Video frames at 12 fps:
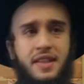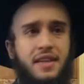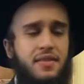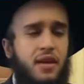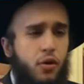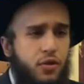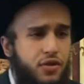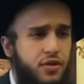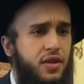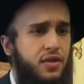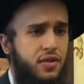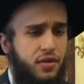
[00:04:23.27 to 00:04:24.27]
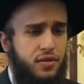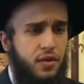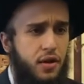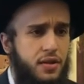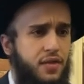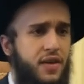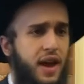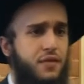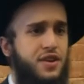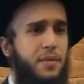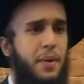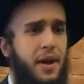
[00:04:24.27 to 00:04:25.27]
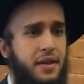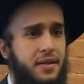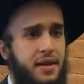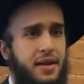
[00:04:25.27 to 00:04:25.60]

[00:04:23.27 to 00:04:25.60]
They sing all the songs of Erev Shabbat.